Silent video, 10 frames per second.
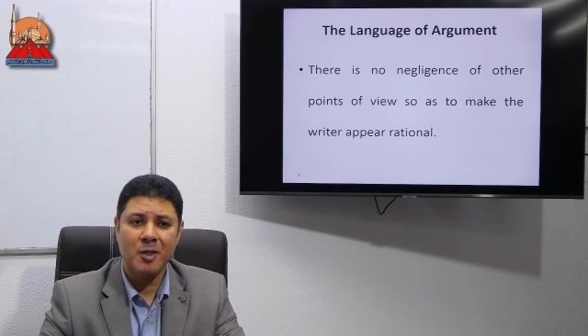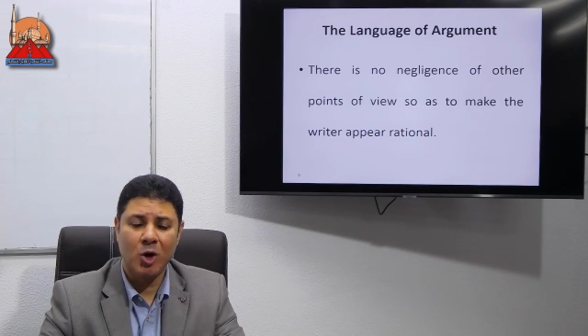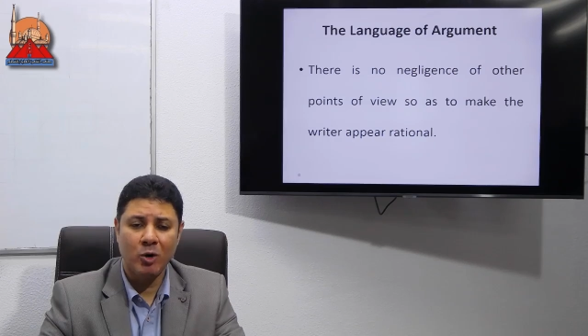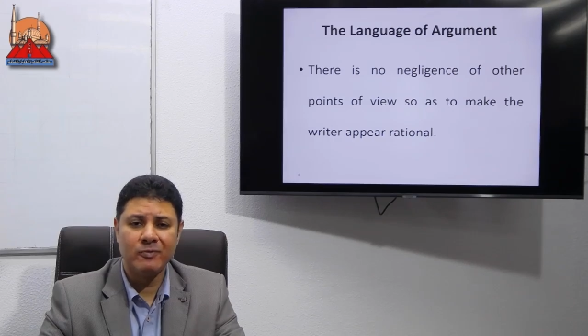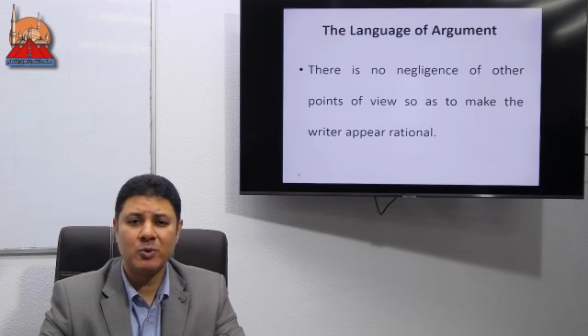
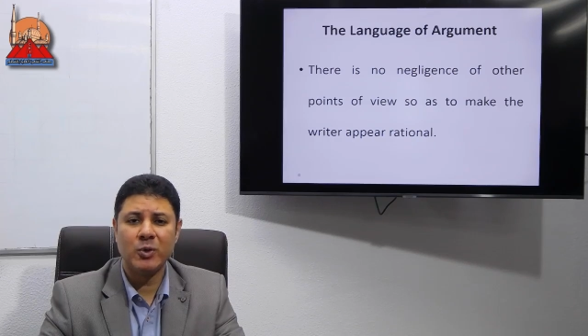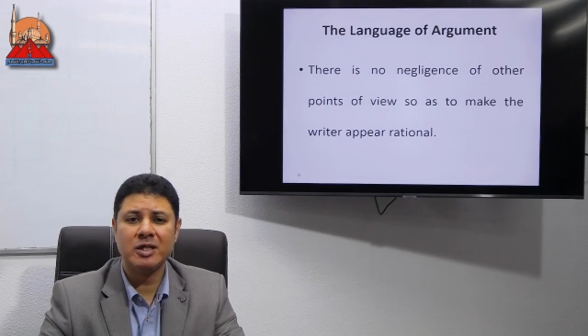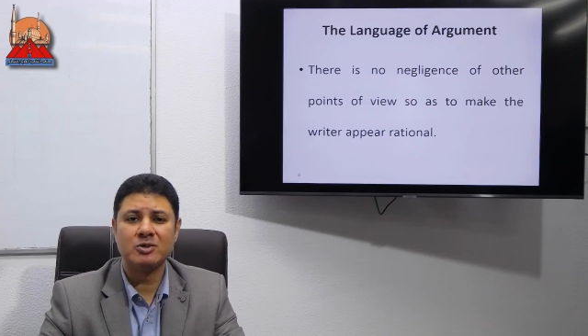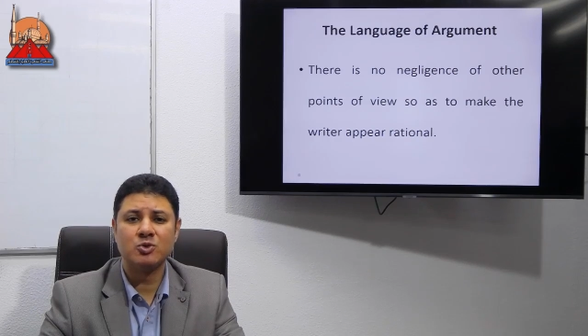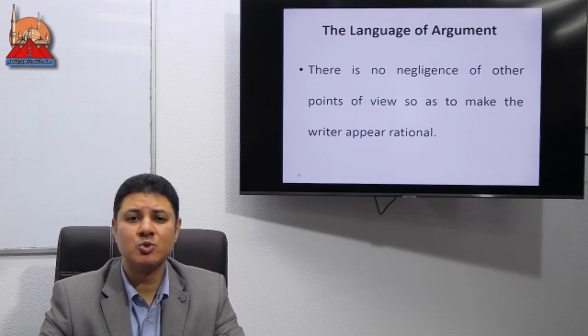
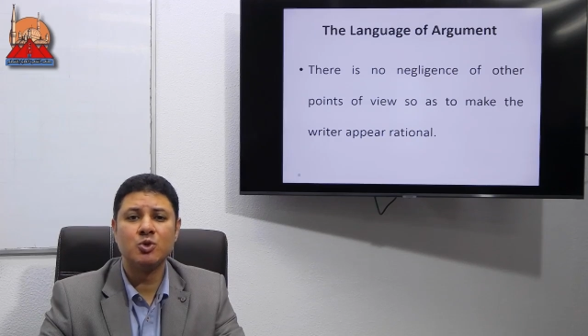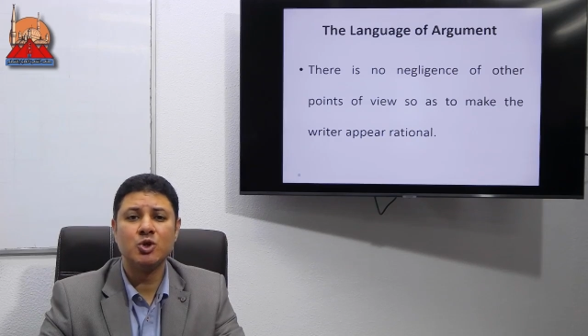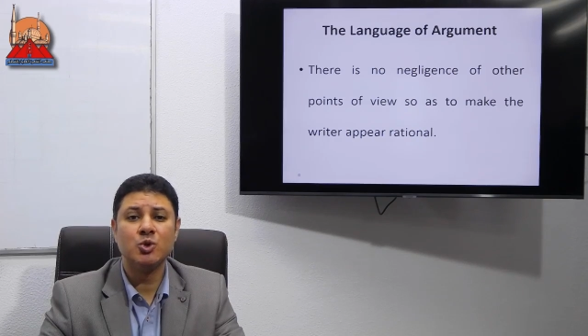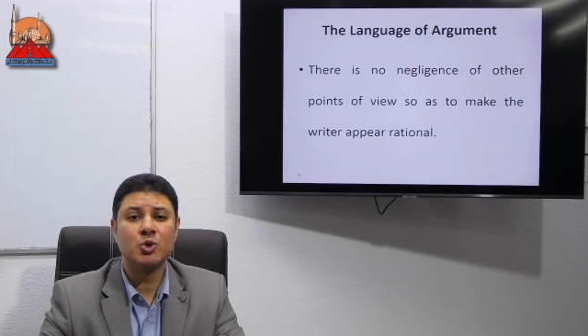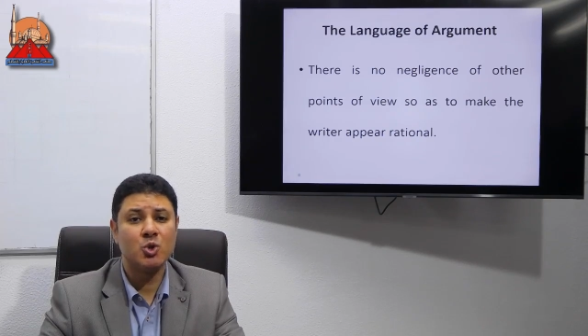overweight to
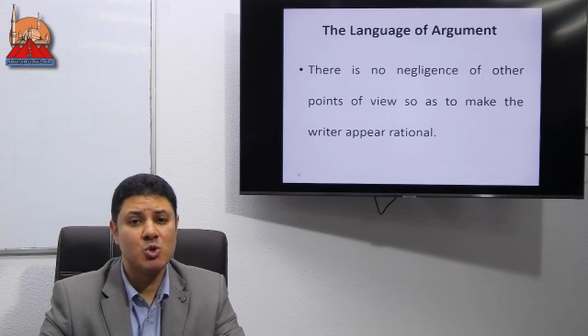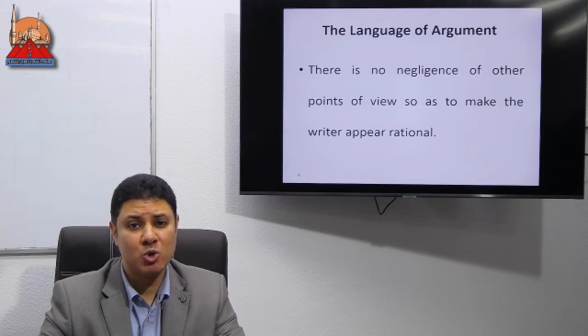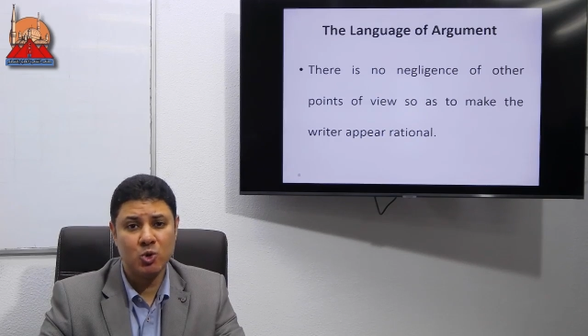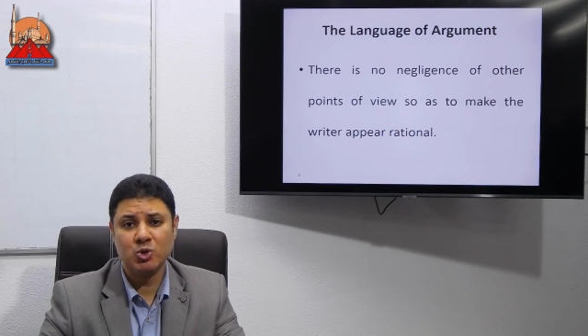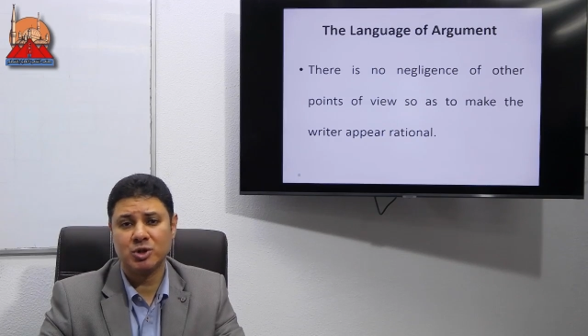your
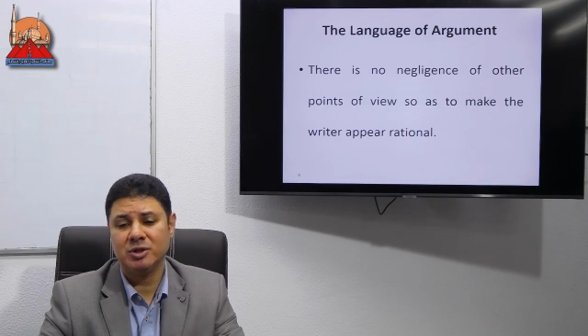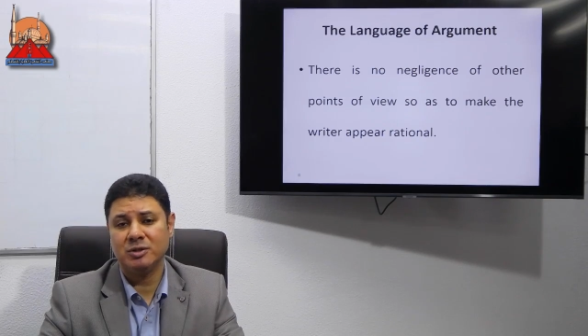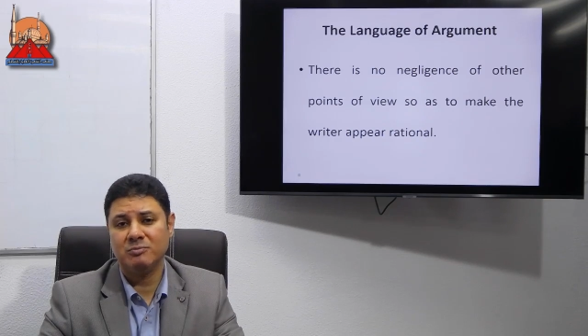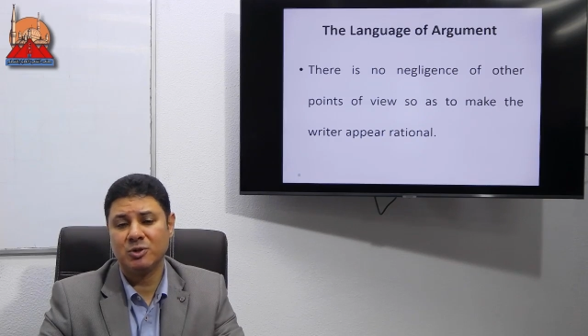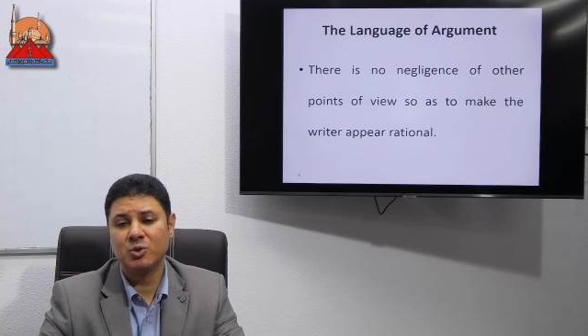conclusion
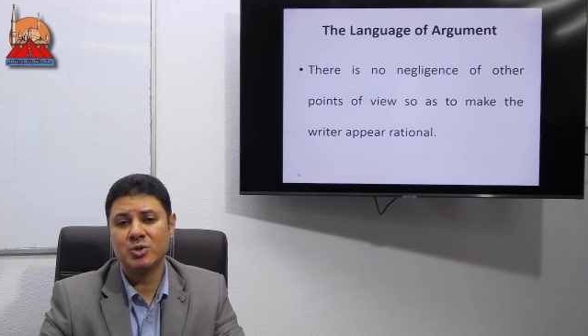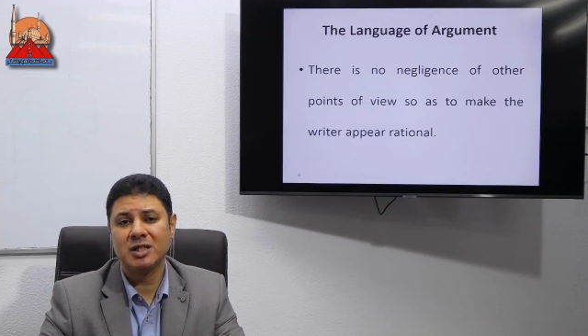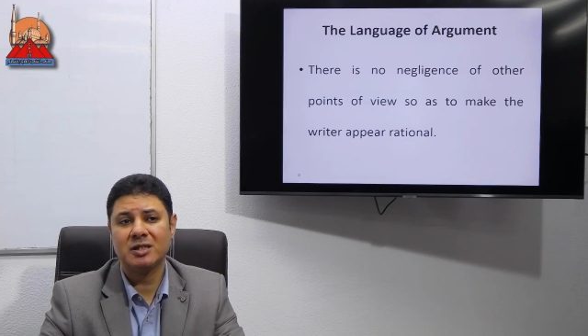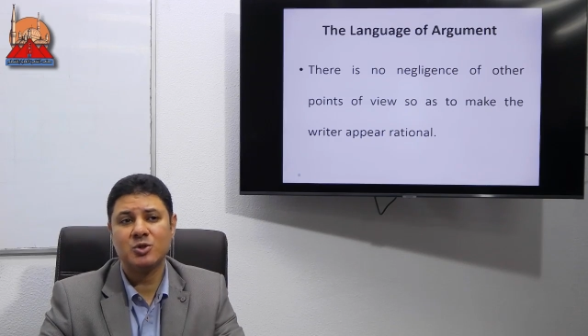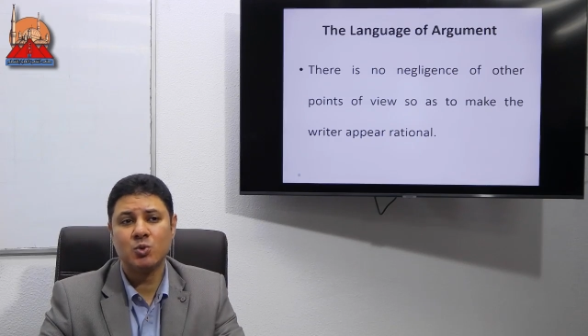because
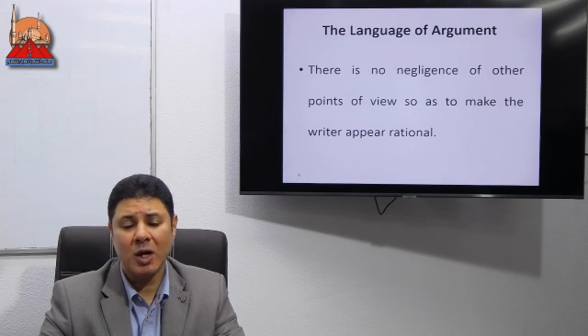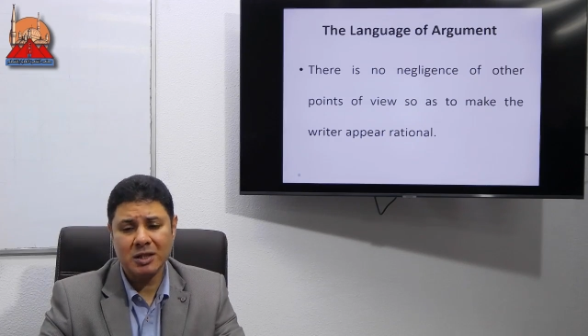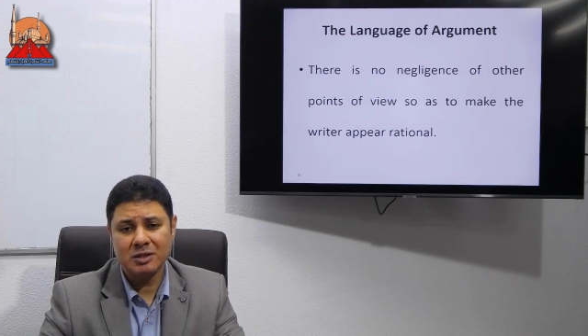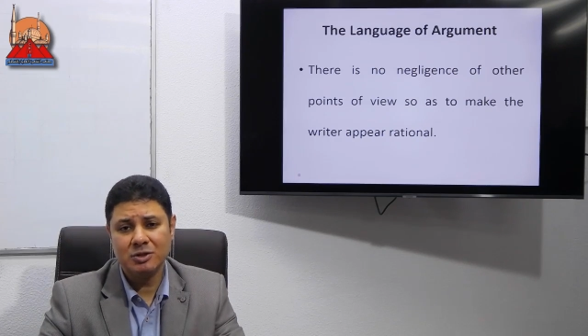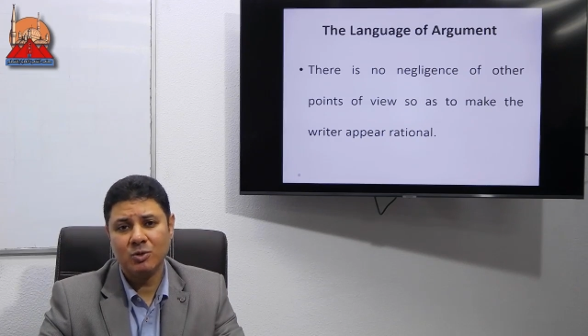it is
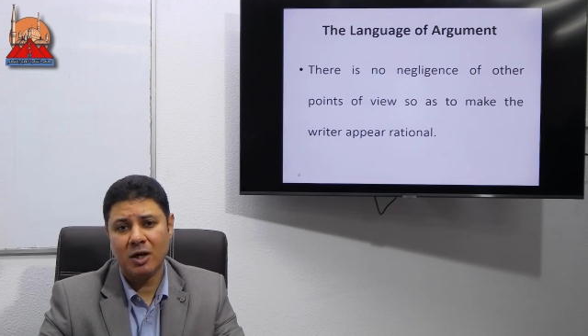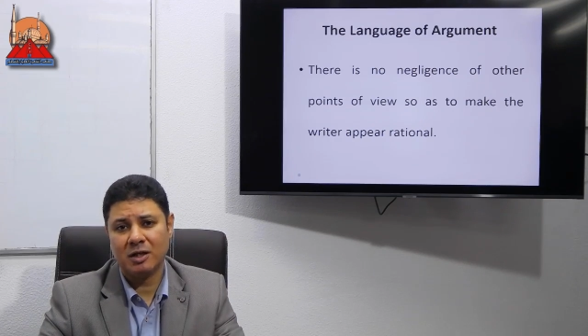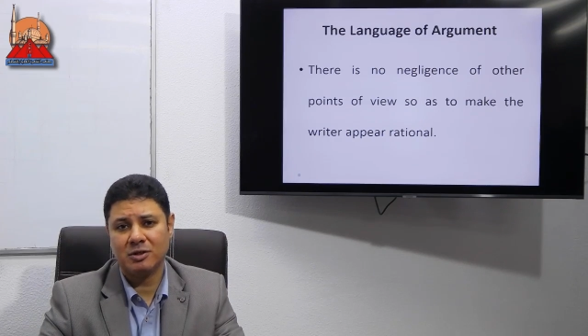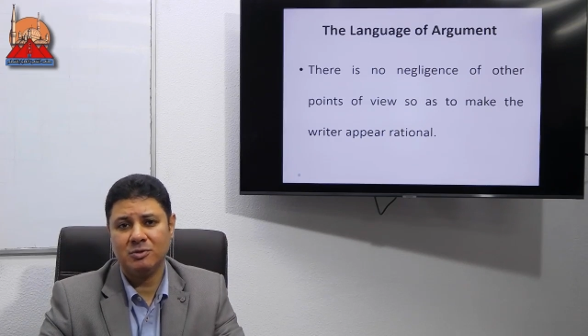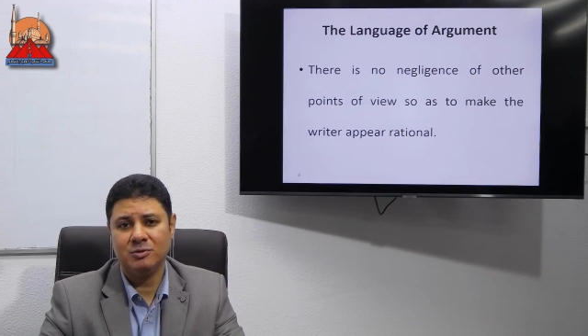what you
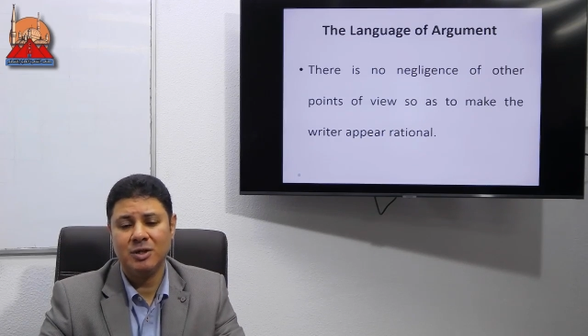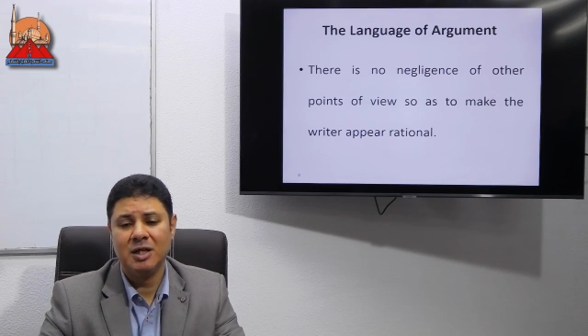argue,